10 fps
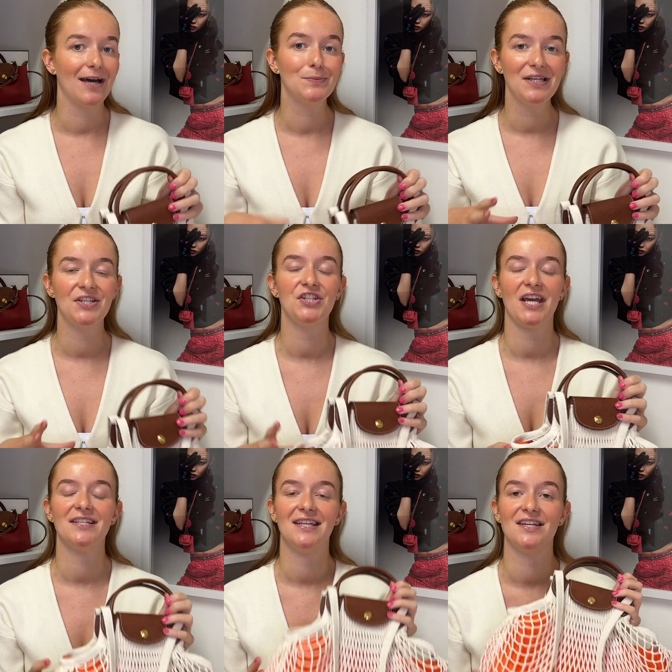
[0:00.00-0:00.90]
And we
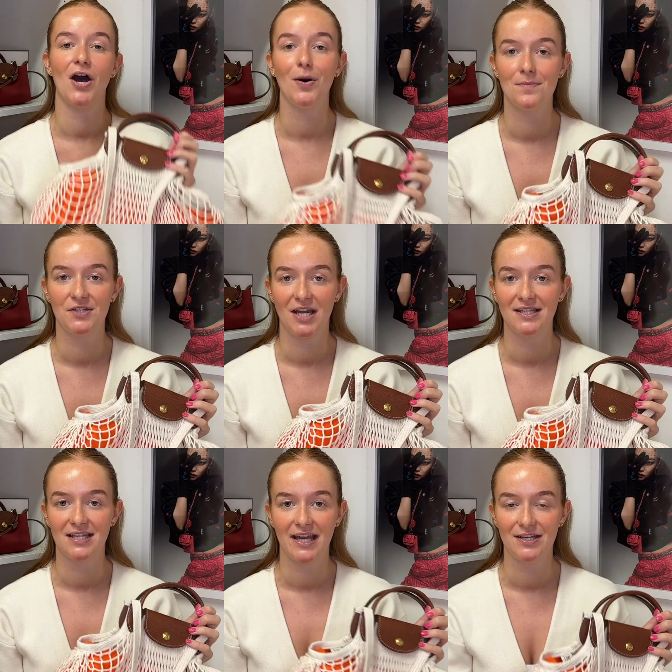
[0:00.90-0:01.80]
suggested hot
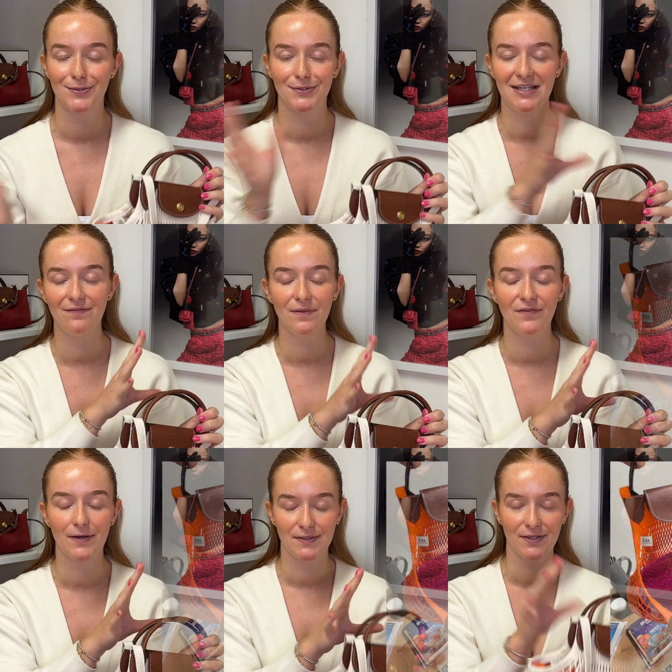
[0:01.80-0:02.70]
magenta, and you'll see from the
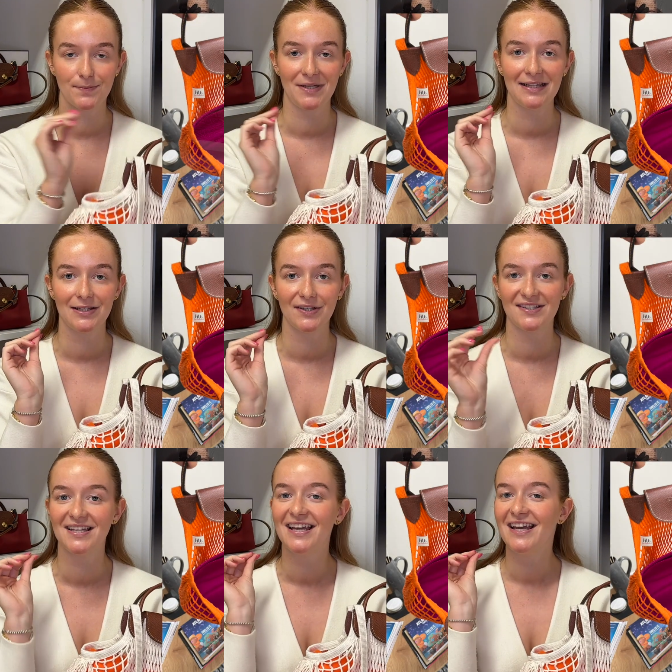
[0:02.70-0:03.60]
photos, but it
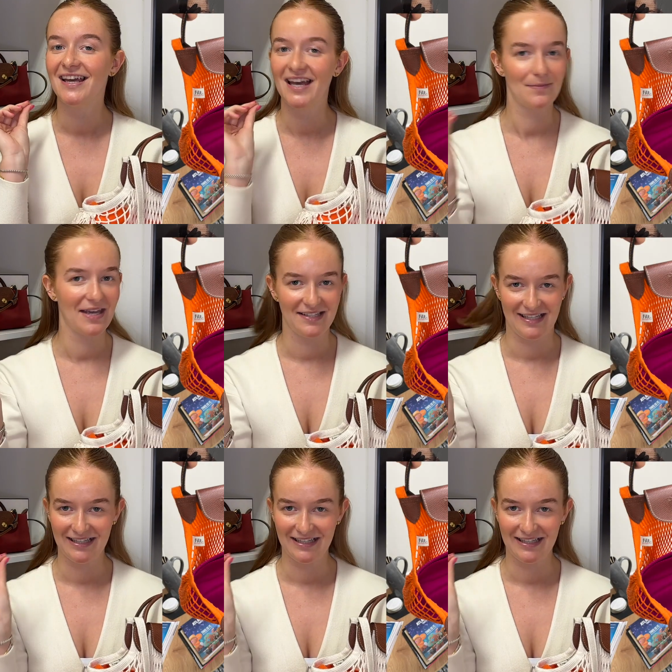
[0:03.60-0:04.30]
looks amazing.